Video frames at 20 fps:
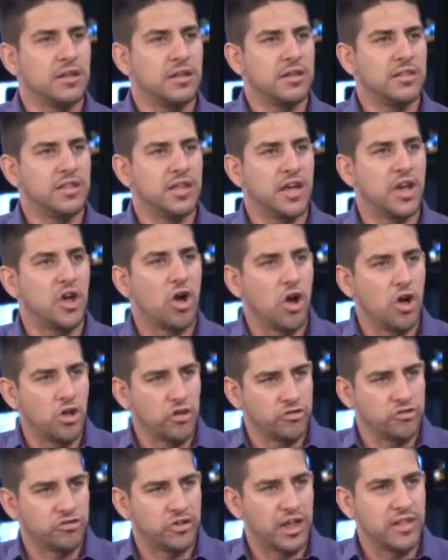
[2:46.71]
the
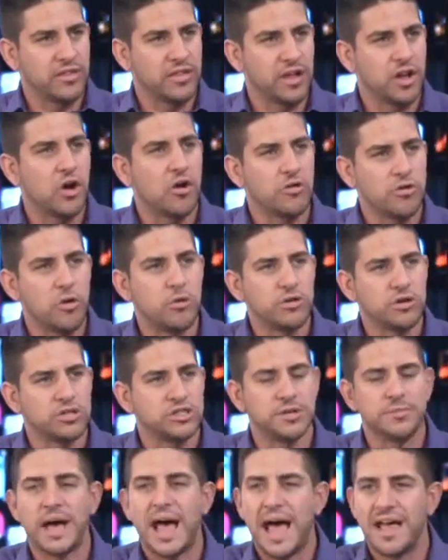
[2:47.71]
guns and the gun
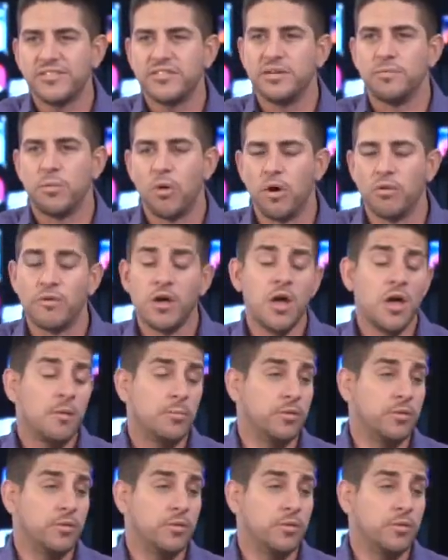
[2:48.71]
ownership has evolved.